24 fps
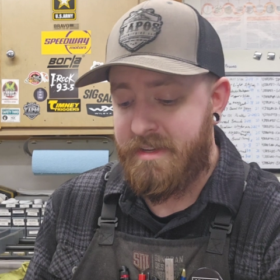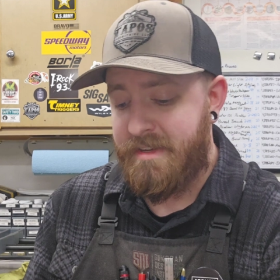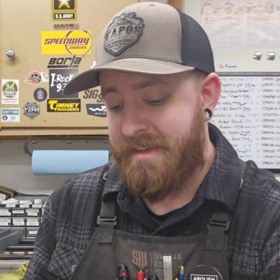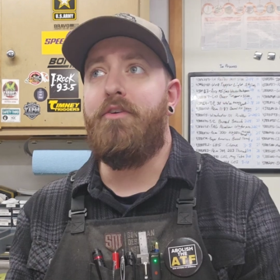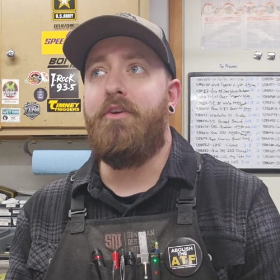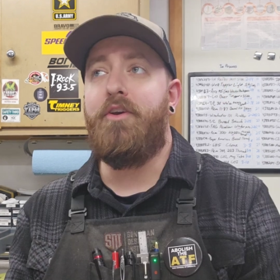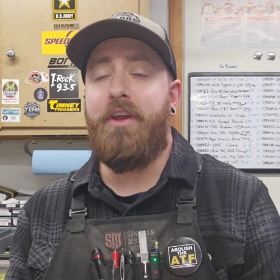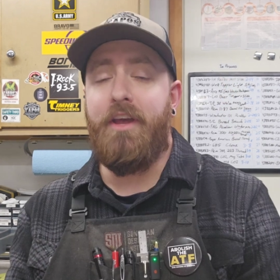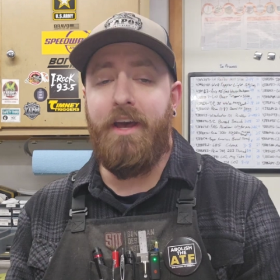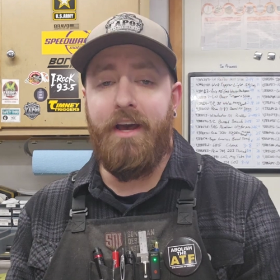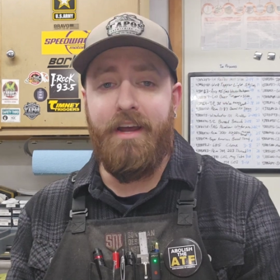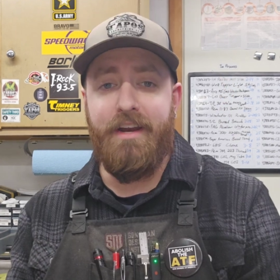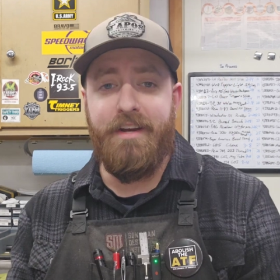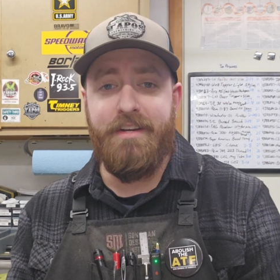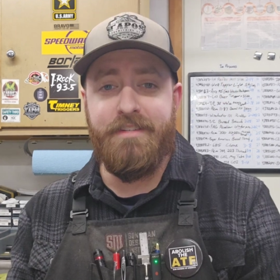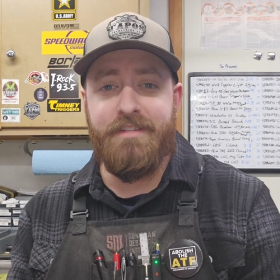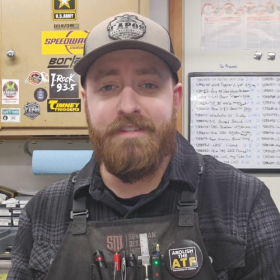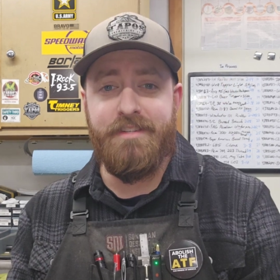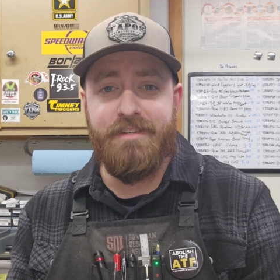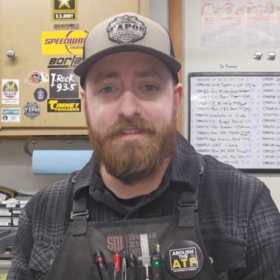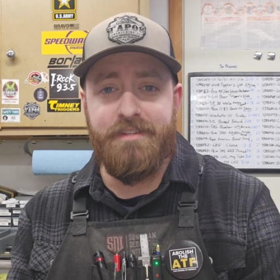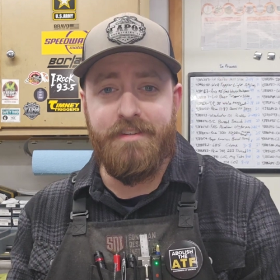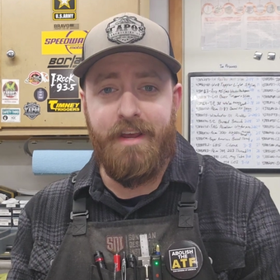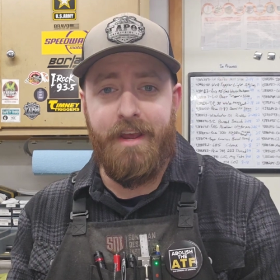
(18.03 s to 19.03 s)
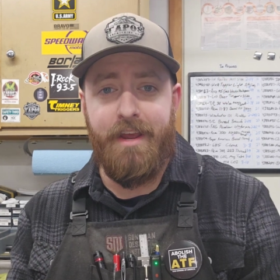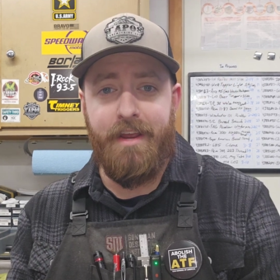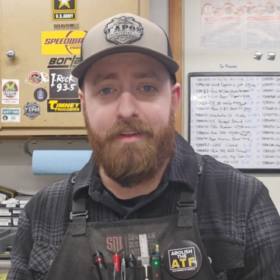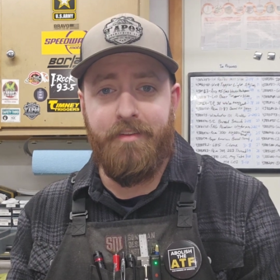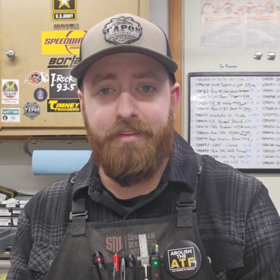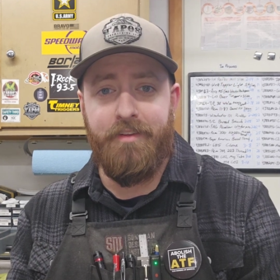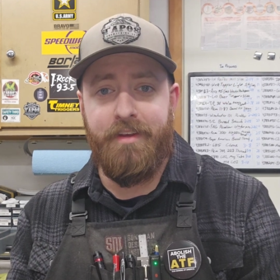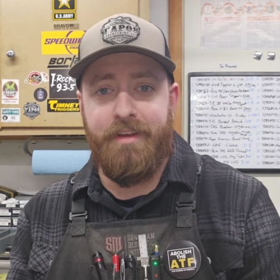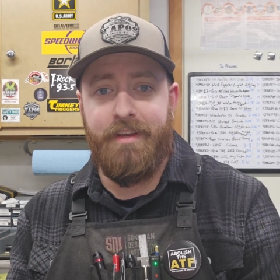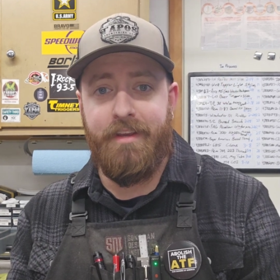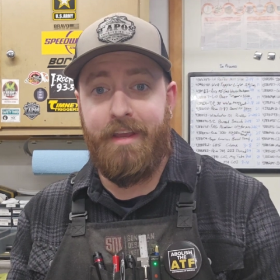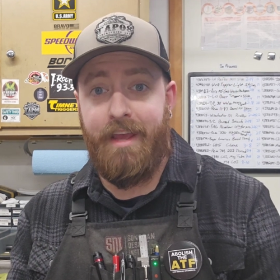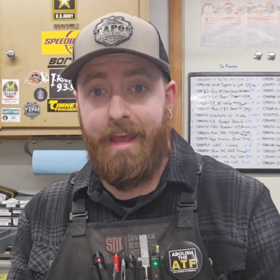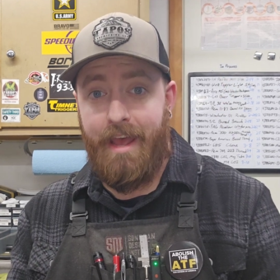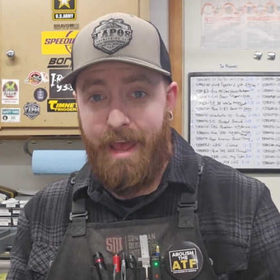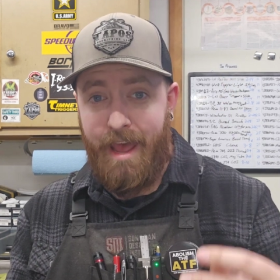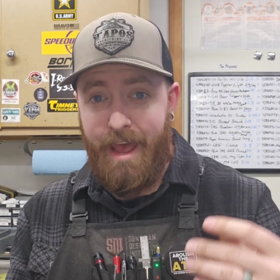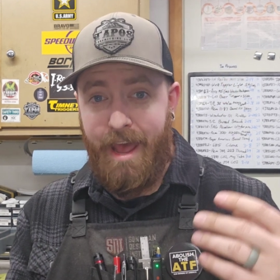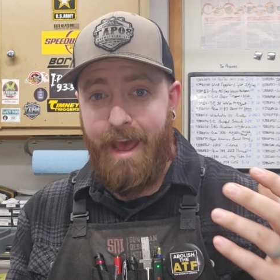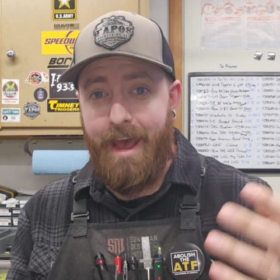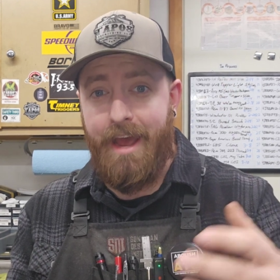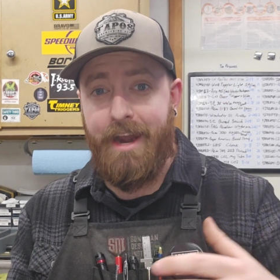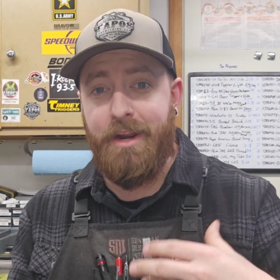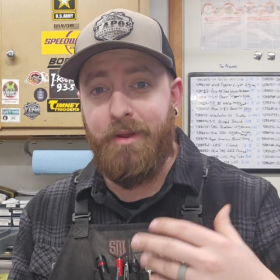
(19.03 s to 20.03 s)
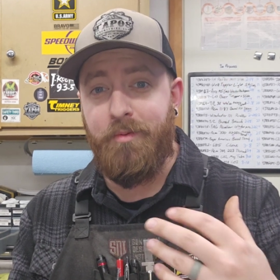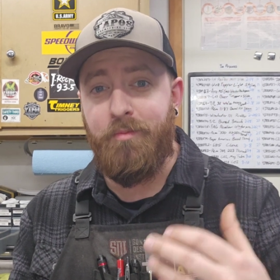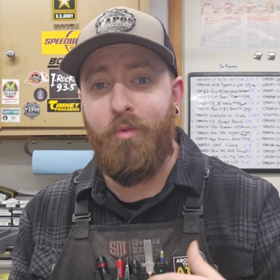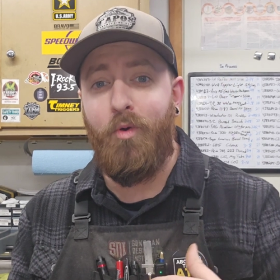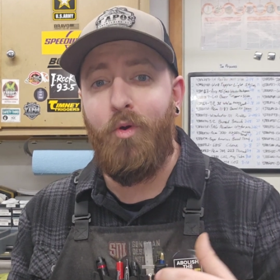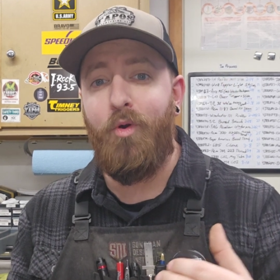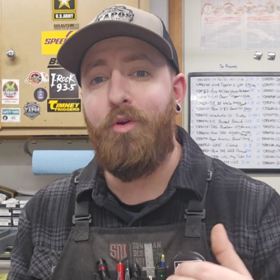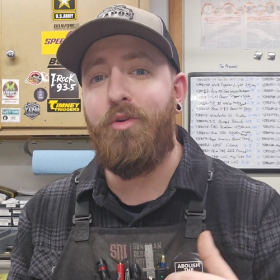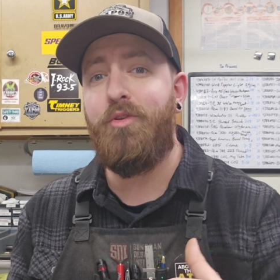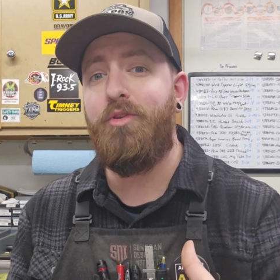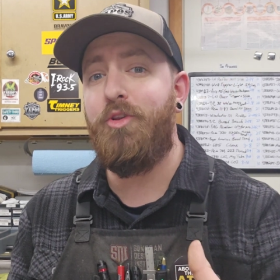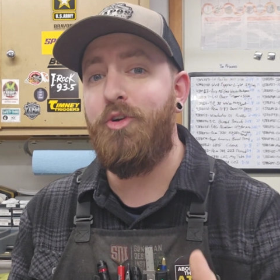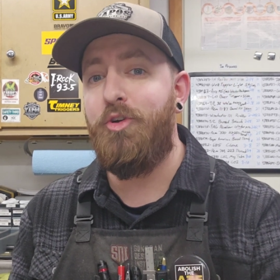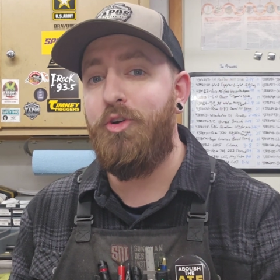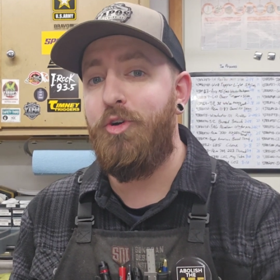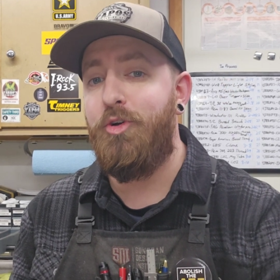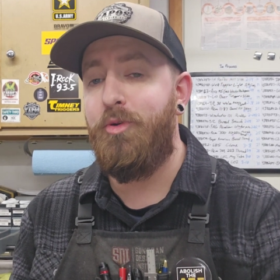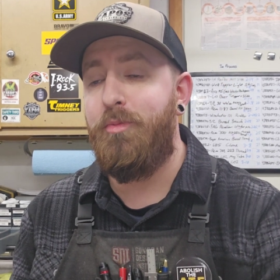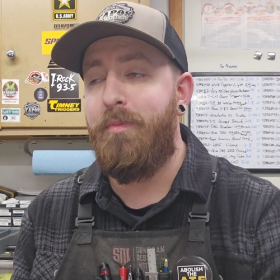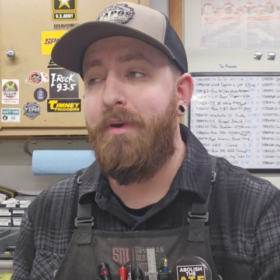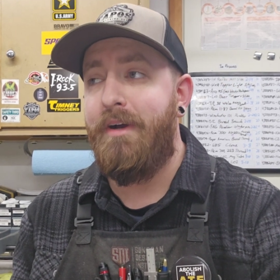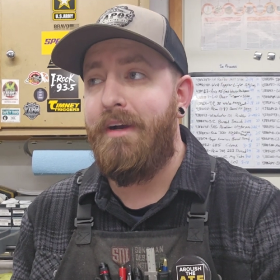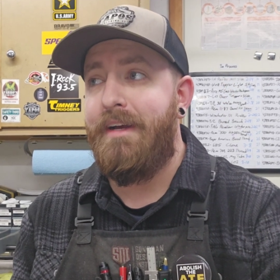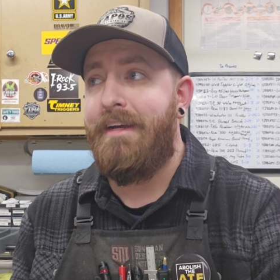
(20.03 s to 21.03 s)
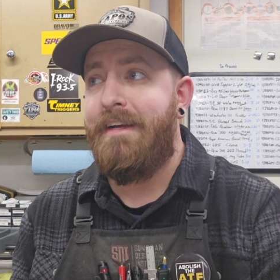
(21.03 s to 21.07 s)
Your gun isn't cycling, adding more lube